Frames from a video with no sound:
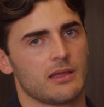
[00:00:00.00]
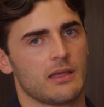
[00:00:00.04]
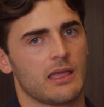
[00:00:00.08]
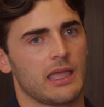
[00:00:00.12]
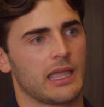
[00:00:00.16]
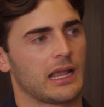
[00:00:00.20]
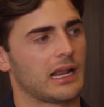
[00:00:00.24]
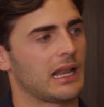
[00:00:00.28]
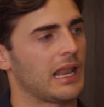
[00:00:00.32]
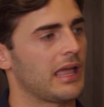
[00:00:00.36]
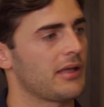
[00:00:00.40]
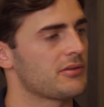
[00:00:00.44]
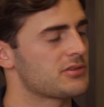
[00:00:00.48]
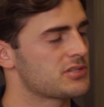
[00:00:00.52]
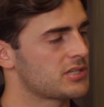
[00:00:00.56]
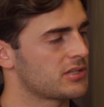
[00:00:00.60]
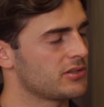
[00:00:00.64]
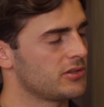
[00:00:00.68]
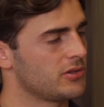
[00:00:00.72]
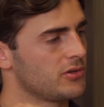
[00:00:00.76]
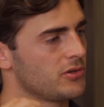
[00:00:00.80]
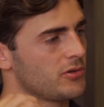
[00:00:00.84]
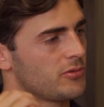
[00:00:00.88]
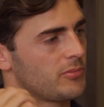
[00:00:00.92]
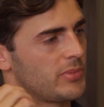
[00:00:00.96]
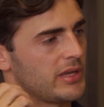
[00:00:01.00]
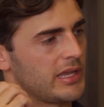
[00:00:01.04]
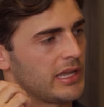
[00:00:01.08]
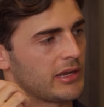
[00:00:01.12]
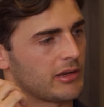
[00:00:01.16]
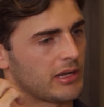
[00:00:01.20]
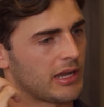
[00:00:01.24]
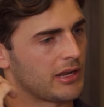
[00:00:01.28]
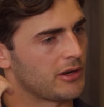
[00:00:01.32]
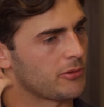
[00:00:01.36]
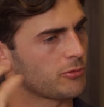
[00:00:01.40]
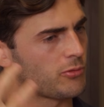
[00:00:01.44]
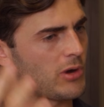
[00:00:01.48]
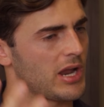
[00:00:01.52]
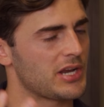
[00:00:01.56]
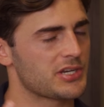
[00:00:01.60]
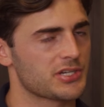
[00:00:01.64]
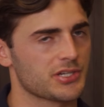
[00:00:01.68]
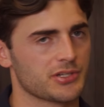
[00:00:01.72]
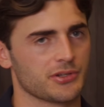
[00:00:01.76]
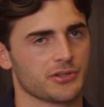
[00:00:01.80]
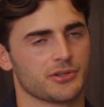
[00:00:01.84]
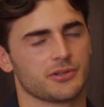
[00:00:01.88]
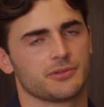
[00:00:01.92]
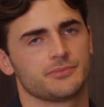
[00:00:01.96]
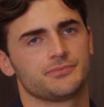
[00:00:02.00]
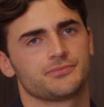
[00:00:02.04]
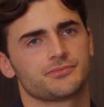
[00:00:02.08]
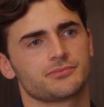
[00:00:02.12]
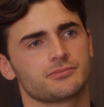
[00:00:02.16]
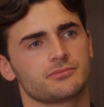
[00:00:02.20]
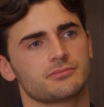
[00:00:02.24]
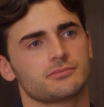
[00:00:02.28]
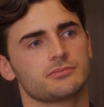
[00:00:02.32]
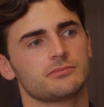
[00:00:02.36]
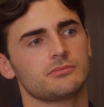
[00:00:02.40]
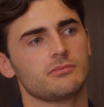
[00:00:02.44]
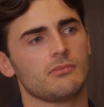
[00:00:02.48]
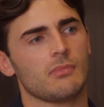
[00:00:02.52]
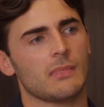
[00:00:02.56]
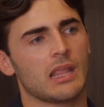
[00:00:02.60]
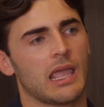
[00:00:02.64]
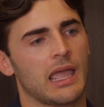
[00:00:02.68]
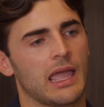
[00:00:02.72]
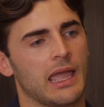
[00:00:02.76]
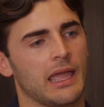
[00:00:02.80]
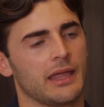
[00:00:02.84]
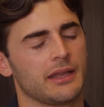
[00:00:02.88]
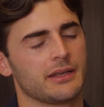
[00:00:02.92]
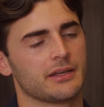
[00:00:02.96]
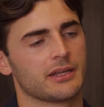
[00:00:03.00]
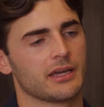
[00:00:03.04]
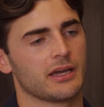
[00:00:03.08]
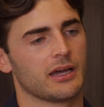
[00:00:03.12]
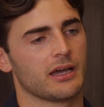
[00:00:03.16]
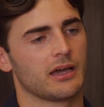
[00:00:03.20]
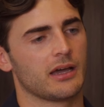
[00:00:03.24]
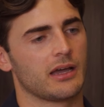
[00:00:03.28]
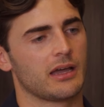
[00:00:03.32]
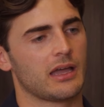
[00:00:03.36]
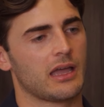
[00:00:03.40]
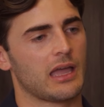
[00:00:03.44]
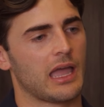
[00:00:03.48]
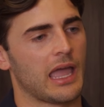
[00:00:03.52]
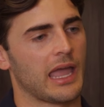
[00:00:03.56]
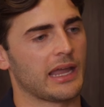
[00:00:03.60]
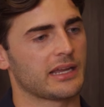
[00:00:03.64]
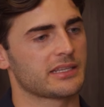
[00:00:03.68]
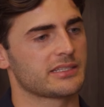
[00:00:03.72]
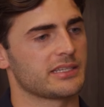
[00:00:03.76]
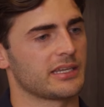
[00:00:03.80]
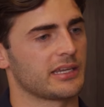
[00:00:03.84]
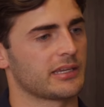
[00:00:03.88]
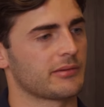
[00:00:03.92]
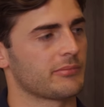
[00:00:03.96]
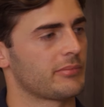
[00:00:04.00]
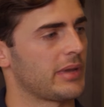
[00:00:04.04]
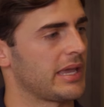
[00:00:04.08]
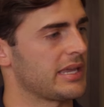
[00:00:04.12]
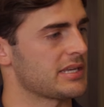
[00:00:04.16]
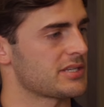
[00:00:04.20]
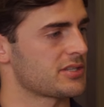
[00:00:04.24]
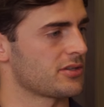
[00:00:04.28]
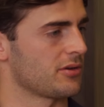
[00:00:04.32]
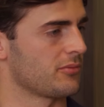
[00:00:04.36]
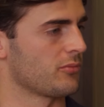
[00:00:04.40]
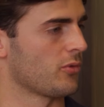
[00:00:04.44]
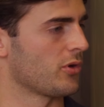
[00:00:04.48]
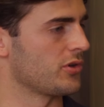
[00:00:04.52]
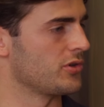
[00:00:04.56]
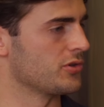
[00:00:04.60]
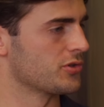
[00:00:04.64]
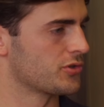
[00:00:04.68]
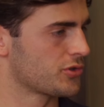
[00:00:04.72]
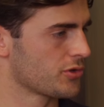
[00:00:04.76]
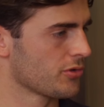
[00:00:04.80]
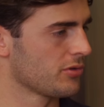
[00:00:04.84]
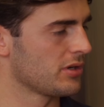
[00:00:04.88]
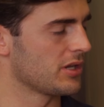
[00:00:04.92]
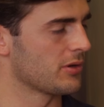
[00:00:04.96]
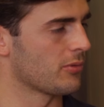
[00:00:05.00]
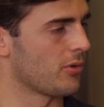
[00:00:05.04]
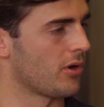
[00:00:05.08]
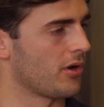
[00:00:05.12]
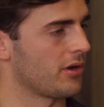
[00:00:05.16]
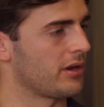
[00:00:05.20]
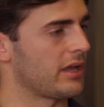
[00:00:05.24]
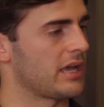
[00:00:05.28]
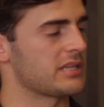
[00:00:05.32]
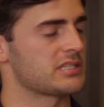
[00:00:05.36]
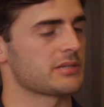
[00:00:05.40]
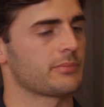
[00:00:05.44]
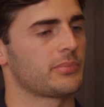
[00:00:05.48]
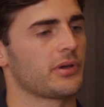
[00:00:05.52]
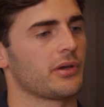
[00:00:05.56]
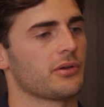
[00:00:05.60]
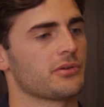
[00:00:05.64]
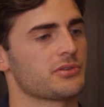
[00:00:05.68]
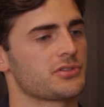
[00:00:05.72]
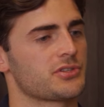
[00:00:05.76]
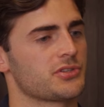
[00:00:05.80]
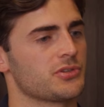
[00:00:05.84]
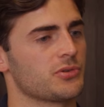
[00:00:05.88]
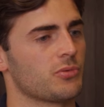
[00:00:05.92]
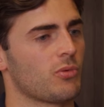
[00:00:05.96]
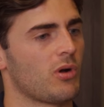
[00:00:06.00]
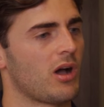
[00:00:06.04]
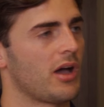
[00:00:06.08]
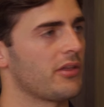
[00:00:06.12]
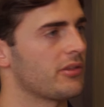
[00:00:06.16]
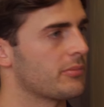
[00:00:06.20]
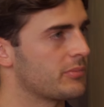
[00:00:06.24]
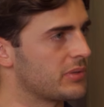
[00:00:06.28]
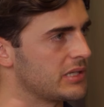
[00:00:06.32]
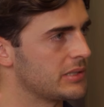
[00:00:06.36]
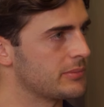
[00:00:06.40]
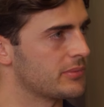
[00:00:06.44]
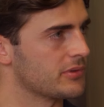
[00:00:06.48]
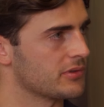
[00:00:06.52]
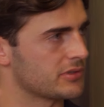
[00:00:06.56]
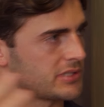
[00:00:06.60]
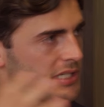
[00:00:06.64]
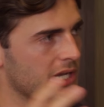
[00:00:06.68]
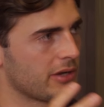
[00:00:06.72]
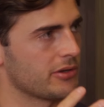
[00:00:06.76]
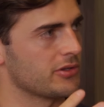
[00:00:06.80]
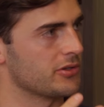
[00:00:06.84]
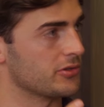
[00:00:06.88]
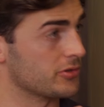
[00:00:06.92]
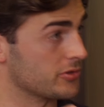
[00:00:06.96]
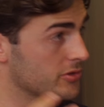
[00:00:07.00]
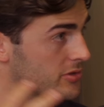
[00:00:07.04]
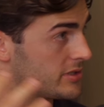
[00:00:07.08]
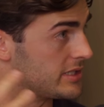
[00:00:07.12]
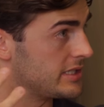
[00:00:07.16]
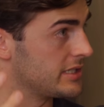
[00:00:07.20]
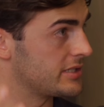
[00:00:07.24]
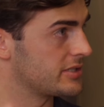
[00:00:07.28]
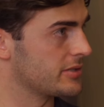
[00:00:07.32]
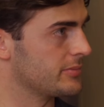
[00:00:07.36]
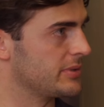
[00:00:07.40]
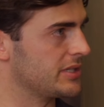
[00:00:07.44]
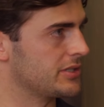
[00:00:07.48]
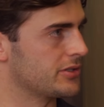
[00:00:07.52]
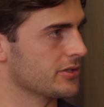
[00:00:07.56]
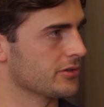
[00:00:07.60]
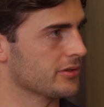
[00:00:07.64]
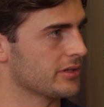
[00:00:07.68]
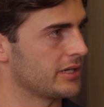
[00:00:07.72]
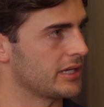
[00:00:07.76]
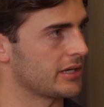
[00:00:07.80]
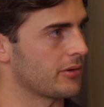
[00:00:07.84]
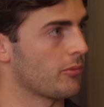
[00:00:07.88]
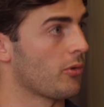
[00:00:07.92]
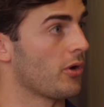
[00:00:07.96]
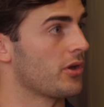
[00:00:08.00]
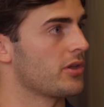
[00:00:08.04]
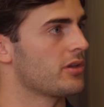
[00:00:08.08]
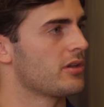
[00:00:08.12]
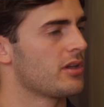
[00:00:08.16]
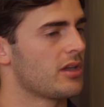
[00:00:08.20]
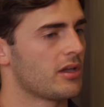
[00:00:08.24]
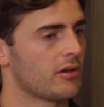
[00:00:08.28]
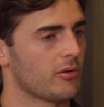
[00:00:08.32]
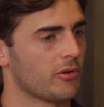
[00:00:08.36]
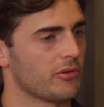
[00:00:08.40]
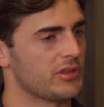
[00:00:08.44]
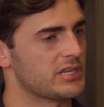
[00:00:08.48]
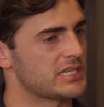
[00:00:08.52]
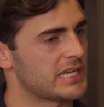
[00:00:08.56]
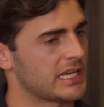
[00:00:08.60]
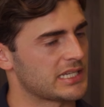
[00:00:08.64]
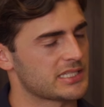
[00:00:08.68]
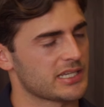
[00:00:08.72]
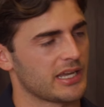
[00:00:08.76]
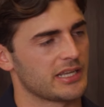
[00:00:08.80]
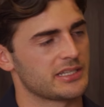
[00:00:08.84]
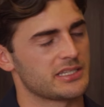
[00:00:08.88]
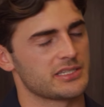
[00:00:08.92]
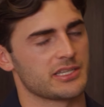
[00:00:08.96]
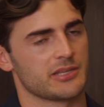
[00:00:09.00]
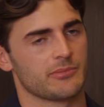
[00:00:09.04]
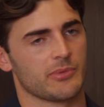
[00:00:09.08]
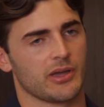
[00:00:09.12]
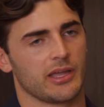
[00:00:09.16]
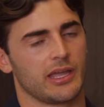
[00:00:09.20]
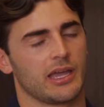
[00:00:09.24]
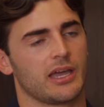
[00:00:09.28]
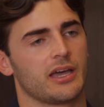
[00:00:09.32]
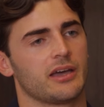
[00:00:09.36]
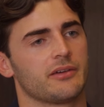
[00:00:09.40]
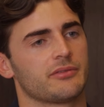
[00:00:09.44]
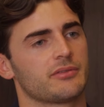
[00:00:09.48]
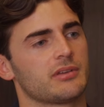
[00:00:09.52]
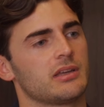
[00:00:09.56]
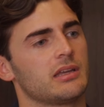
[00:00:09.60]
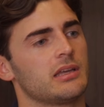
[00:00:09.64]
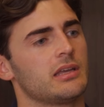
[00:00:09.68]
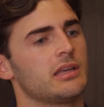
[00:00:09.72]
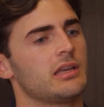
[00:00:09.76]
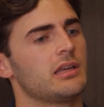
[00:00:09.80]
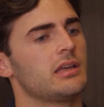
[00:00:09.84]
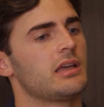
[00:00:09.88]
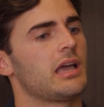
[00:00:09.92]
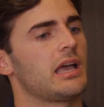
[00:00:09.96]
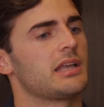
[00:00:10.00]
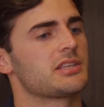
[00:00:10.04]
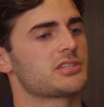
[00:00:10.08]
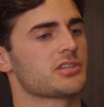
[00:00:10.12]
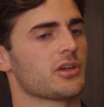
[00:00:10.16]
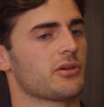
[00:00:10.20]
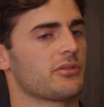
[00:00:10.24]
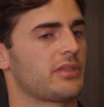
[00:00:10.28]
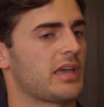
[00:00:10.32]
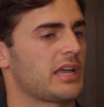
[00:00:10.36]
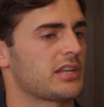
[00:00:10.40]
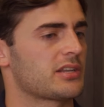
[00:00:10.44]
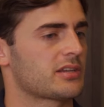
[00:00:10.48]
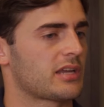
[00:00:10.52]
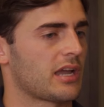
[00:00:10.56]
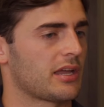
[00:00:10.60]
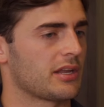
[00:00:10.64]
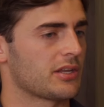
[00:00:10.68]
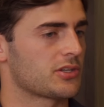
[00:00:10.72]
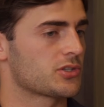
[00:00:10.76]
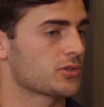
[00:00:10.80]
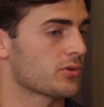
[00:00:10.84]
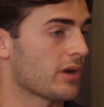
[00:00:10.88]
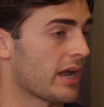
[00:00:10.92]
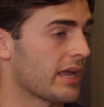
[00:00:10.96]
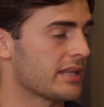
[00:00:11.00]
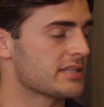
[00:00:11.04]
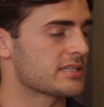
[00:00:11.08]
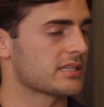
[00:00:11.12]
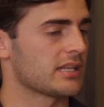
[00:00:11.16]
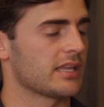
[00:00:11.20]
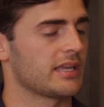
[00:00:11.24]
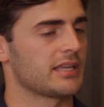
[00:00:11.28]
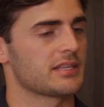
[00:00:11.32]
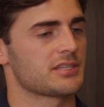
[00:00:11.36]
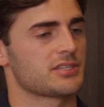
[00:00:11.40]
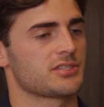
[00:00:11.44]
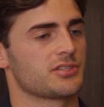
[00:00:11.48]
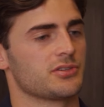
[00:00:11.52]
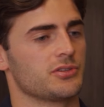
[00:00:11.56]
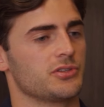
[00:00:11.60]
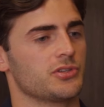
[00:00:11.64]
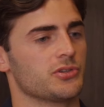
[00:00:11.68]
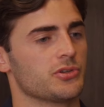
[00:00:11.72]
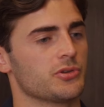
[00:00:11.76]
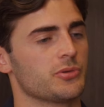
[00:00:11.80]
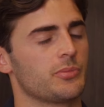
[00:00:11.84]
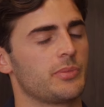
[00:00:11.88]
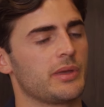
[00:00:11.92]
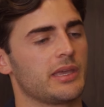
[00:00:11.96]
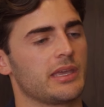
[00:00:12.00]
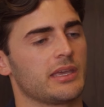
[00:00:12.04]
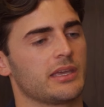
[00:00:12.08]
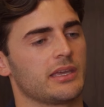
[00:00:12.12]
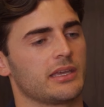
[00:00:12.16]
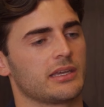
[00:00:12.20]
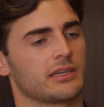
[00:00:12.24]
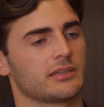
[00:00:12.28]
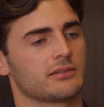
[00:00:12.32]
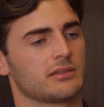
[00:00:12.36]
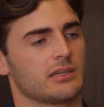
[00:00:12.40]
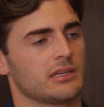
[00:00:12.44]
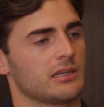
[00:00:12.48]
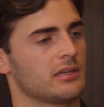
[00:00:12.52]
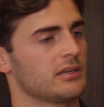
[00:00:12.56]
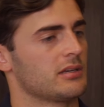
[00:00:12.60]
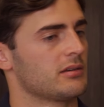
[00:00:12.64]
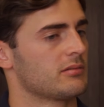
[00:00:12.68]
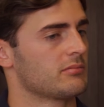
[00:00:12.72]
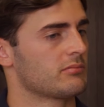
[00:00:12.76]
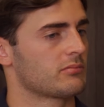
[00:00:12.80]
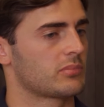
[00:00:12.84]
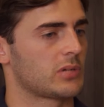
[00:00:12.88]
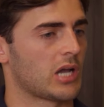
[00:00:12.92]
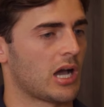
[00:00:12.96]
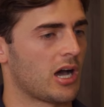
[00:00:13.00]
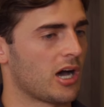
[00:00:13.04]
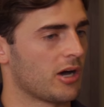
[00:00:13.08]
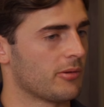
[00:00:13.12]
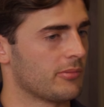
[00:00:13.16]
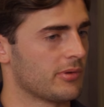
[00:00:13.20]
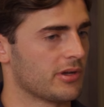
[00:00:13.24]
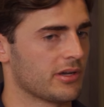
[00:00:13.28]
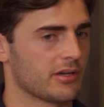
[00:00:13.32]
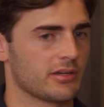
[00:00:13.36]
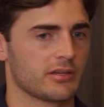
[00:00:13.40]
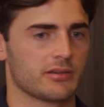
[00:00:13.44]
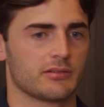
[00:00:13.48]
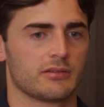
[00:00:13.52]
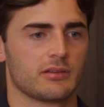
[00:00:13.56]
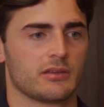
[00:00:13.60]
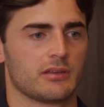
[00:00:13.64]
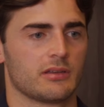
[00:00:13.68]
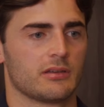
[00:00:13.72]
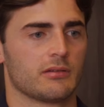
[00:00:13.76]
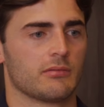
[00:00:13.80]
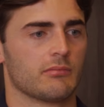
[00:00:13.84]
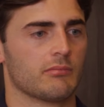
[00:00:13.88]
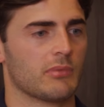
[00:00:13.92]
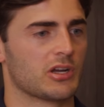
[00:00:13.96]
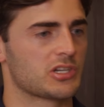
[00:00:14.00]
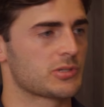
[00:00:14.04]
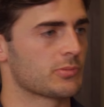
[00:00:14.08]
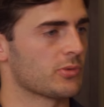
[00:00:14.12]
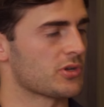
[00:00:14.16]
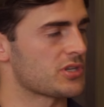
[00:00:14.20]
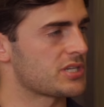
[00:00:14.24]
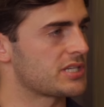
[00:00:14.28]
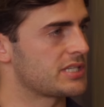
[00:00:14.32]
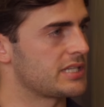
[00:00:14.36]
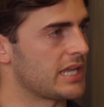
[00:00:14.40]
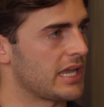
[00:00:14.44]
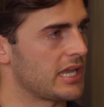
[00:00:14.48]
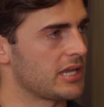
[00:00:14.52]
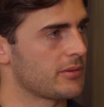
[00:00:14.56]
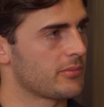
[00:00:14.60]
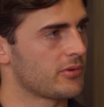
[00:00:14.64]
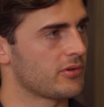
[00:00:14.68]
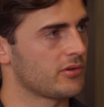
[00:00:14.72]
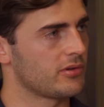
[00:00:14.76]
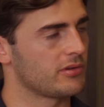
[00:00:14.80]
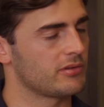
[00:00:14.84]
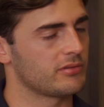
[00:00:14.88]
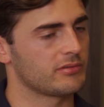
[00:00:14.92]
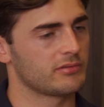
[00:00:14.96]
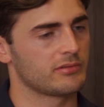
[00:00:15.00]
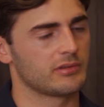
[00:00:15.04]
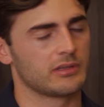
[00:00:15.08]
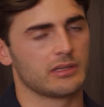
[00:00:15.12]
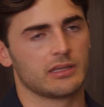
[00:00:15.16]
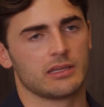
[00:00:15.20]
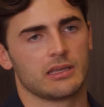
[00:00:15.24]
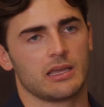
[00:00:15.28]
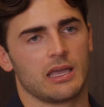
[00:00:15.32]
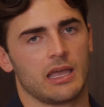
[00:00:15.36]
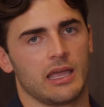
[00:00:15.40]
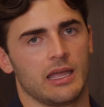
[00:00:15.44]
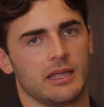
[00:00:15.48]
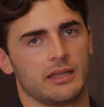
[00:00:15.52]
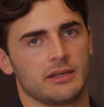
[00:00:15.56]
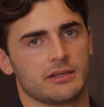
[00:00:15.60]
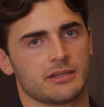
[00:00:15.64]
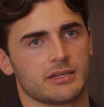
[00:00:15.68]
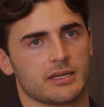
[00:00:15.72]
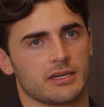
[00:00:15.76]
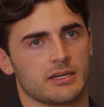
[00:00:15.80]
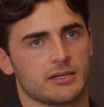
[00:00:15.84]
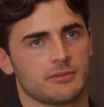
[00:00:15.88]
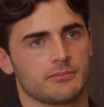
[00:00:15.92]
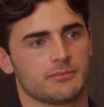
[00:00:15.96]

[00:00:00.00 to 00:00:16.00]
it clouds you being kind of rational and acting based on what you truly want, as opposed to what other people tell you need to be doing, and what all these anxieties that you might have. And so that kind of translates to you being calmer, much more stable, and